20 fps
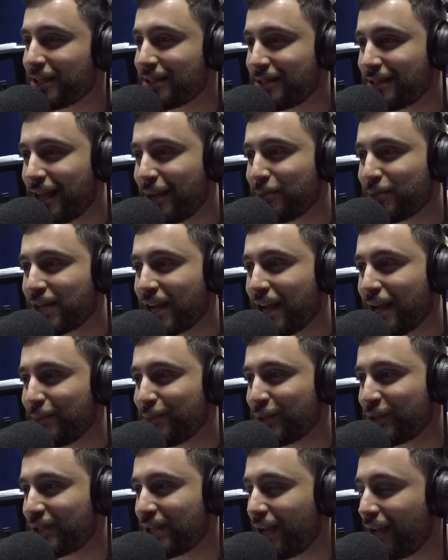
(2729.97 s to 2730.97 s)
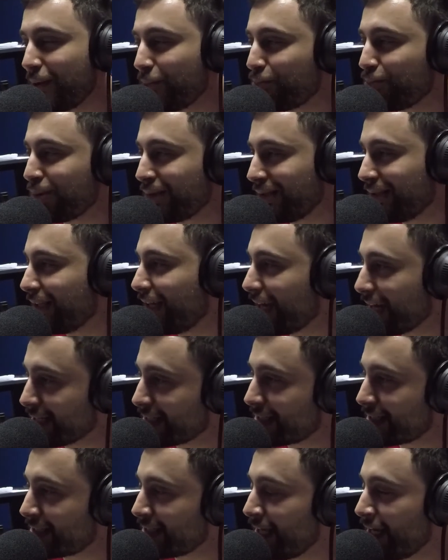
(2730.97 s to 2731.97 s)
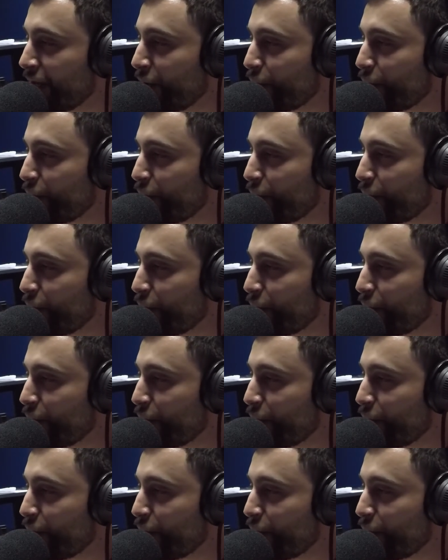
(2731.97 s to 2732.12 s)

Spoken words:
same time, same place,